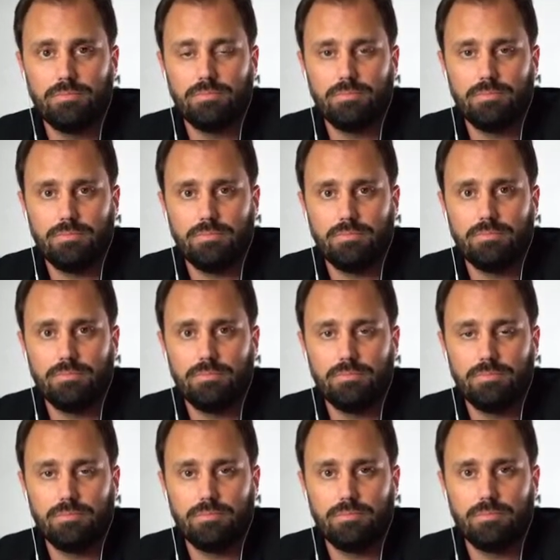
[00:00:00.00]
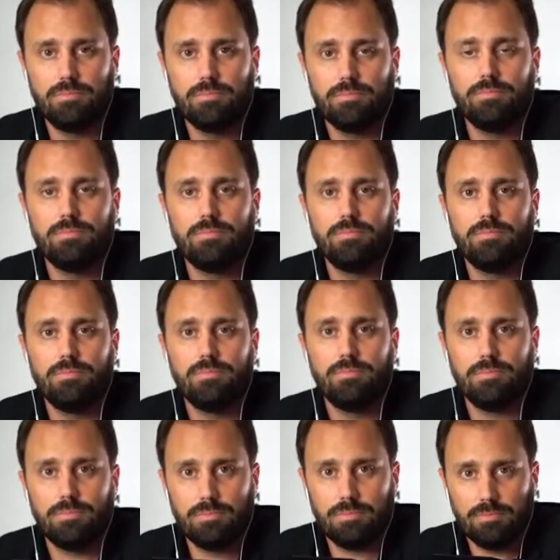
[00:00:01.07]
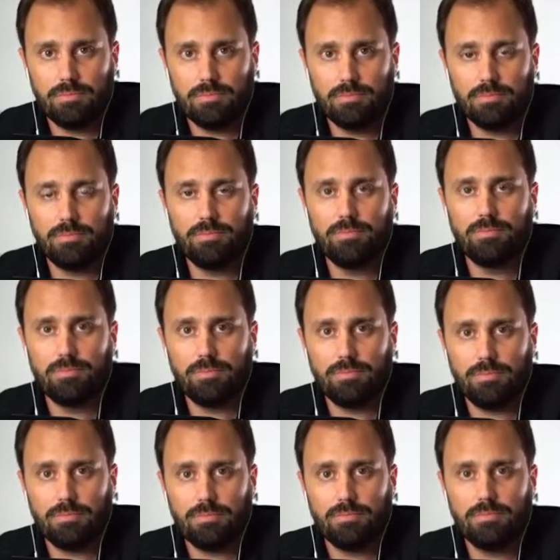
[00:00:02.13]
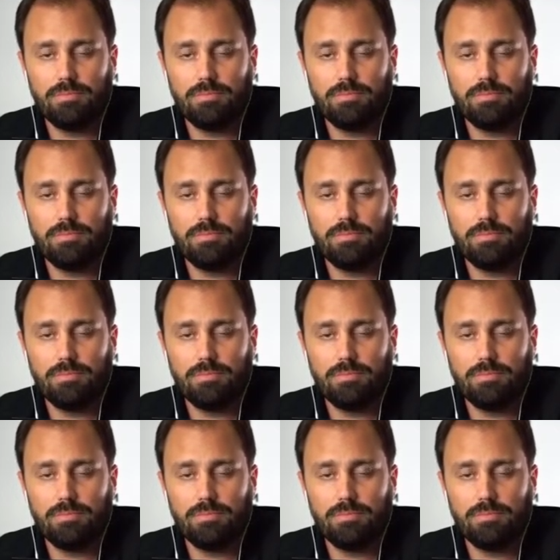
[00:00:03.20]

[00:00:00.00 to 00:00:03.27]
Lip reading: (not speaking)